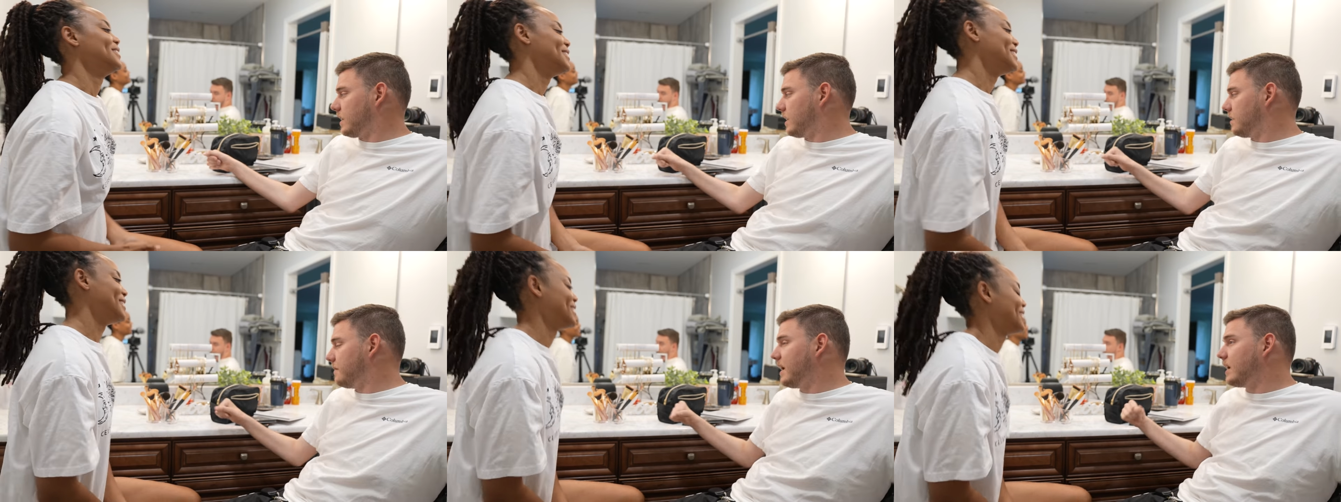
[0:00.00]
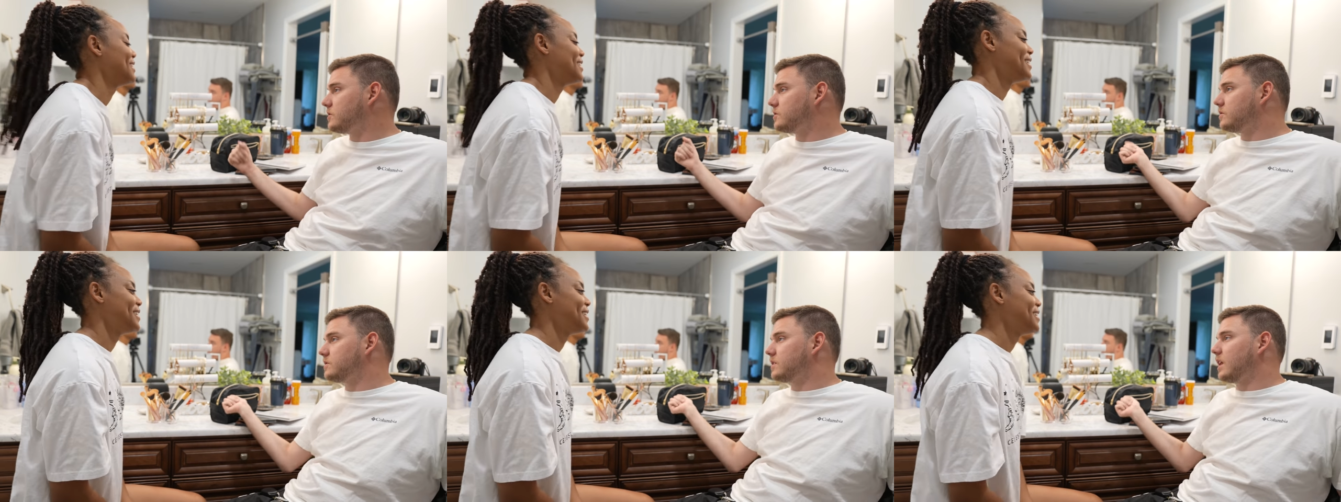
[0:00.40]

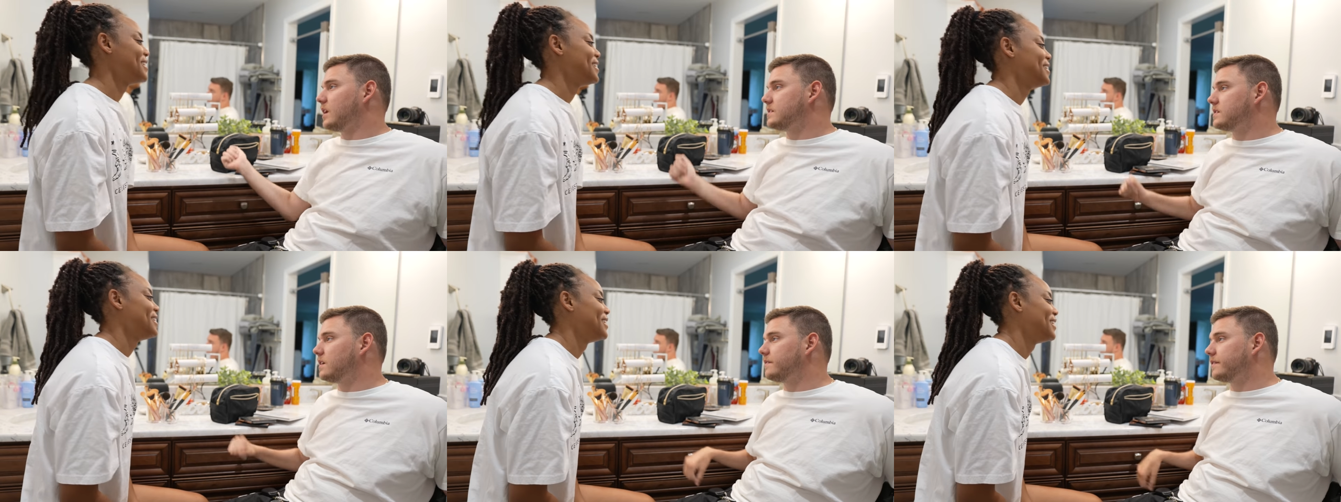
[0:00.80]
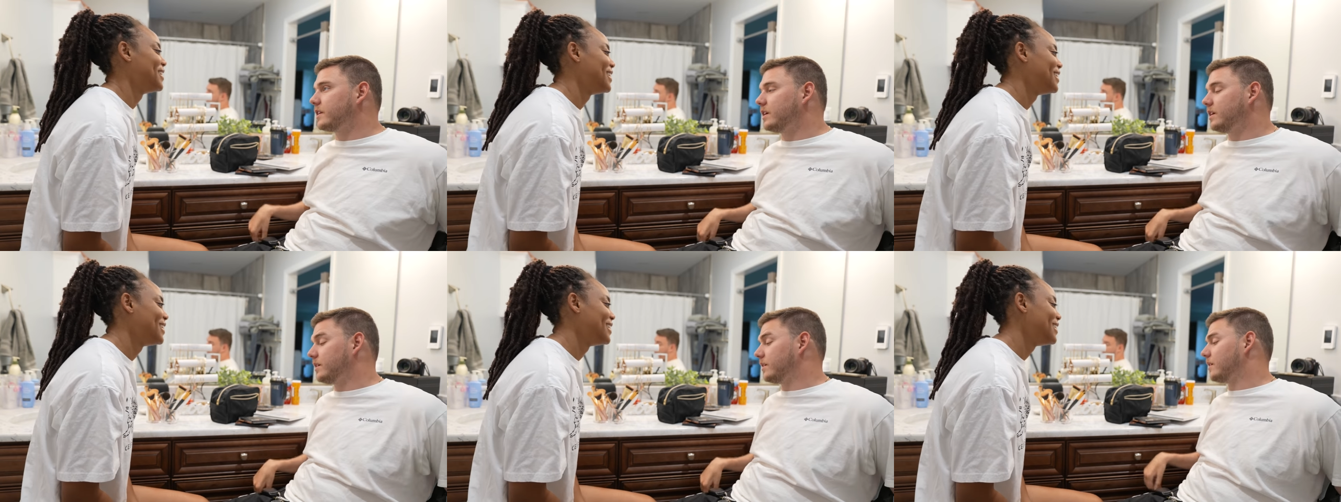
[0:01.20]
Speaker 1: imagine there's a lot of stuff
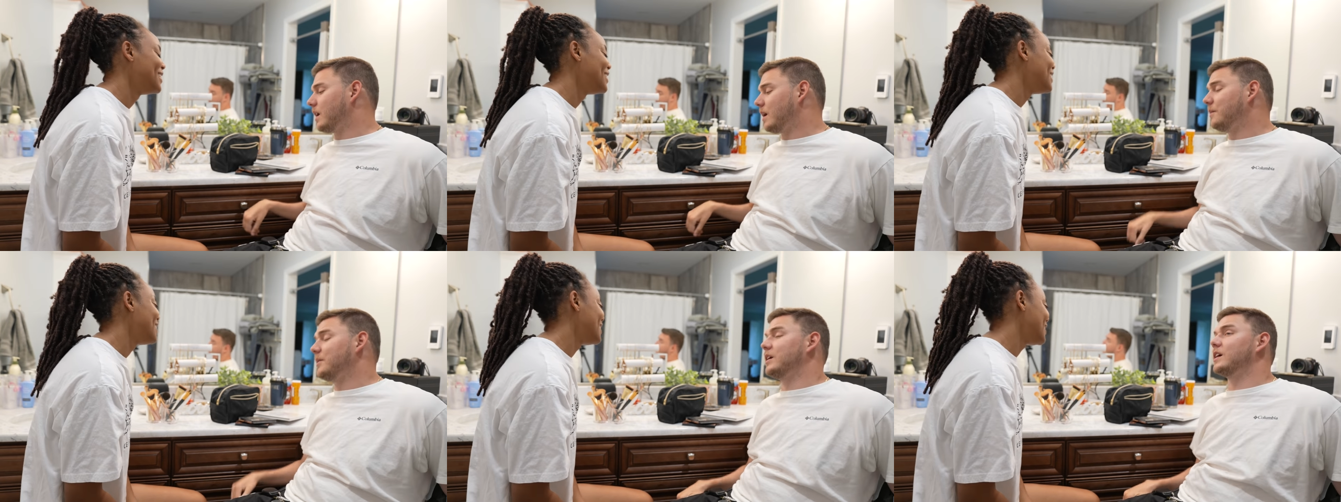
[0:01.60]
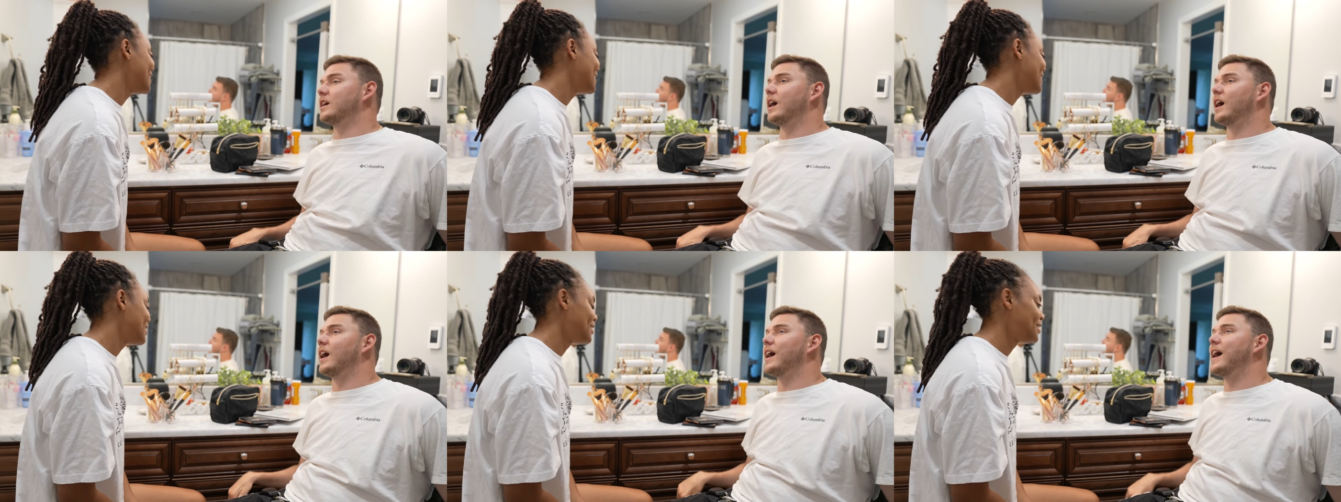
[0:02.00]
in here. I'm
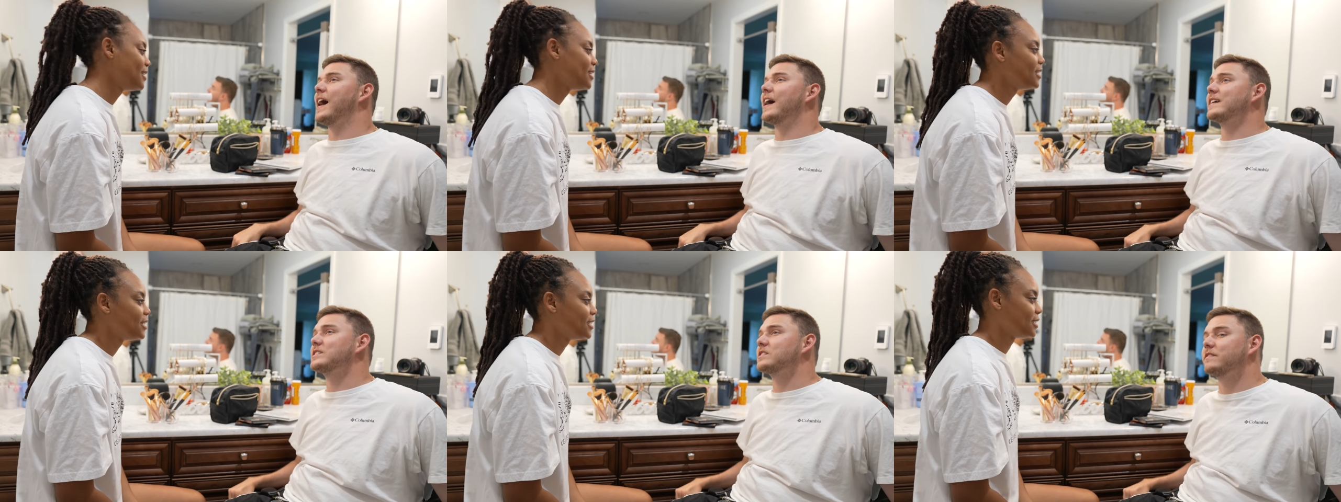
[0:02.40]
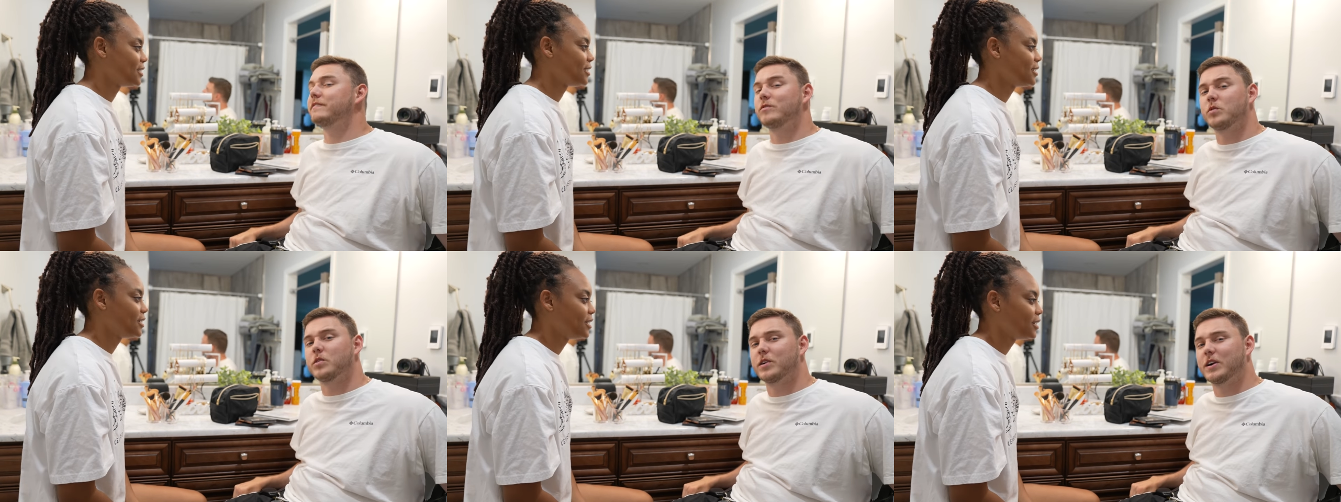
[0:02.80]
gonna ask
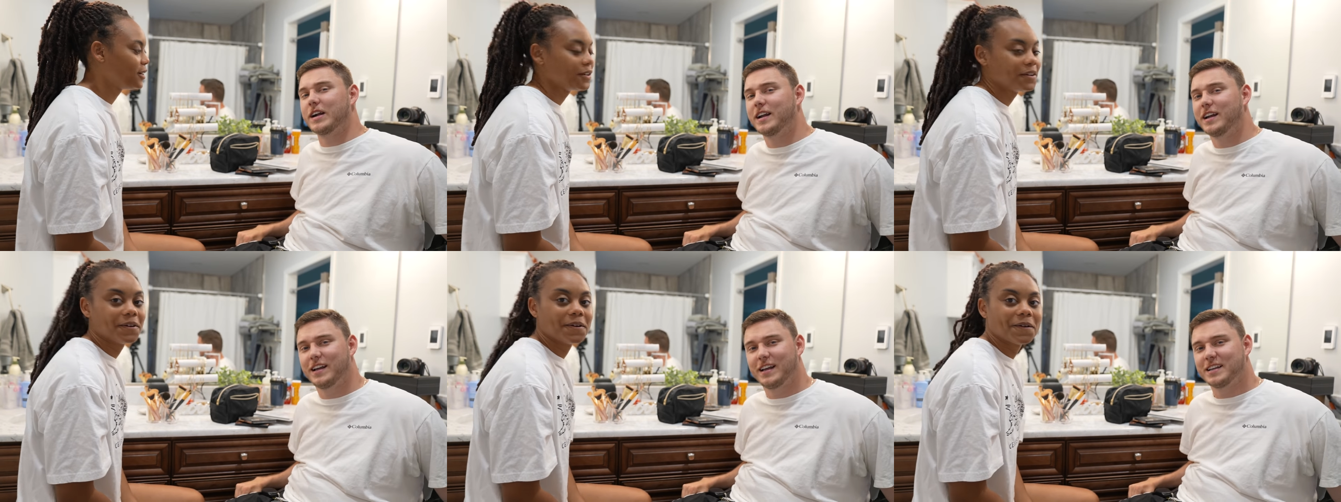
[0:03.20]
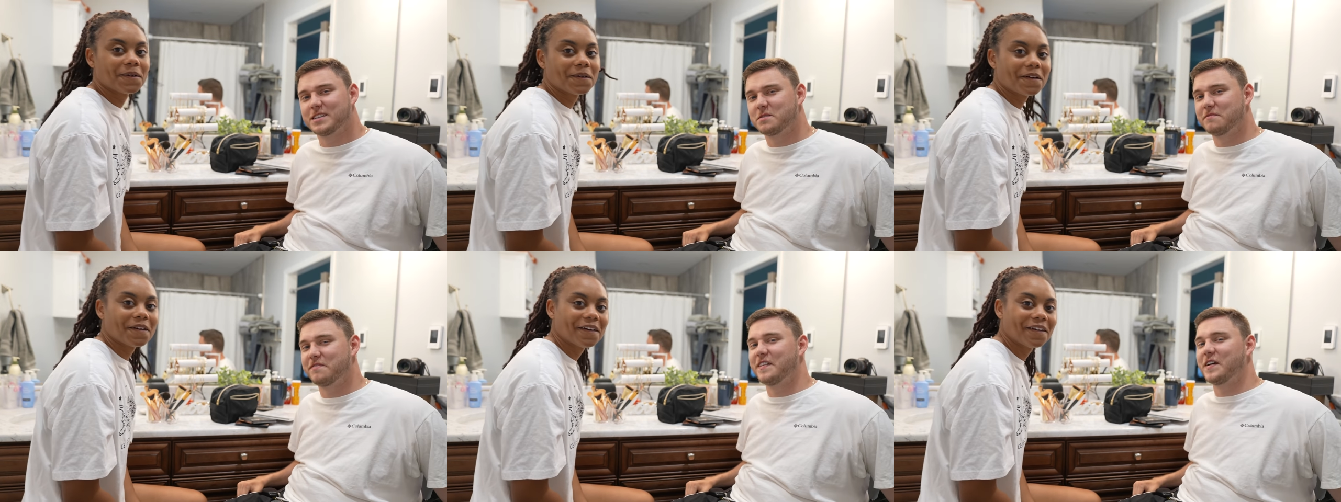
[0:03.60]
for
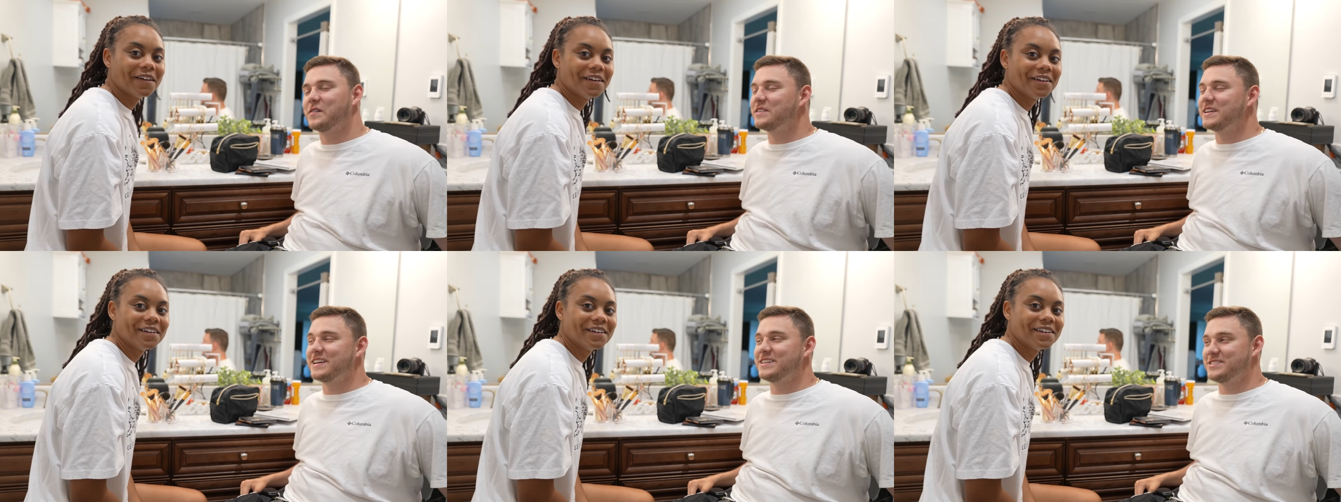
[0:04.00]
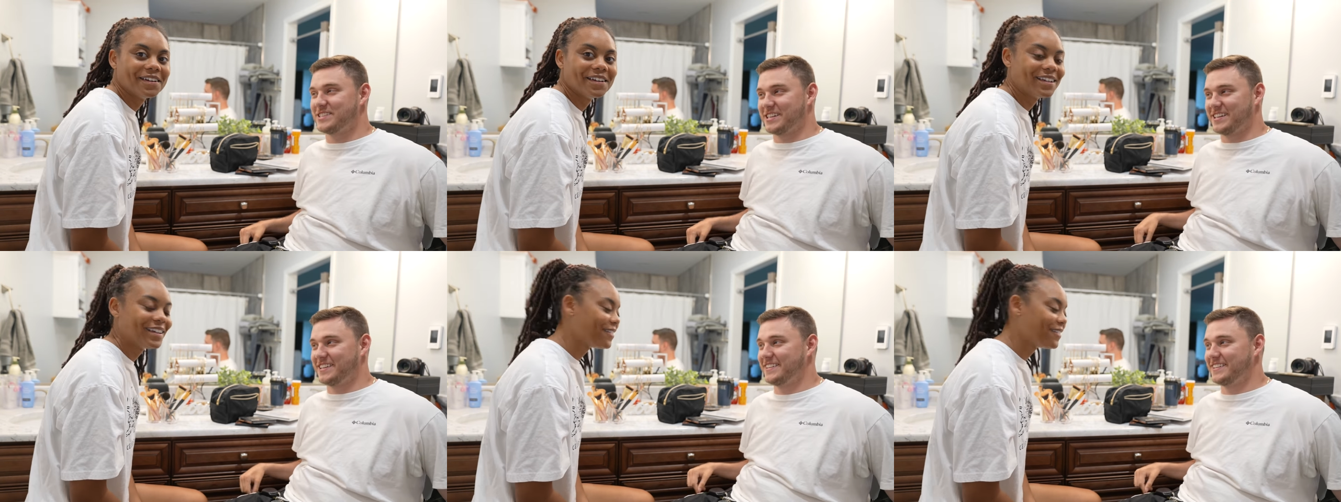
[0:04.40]
some foundation.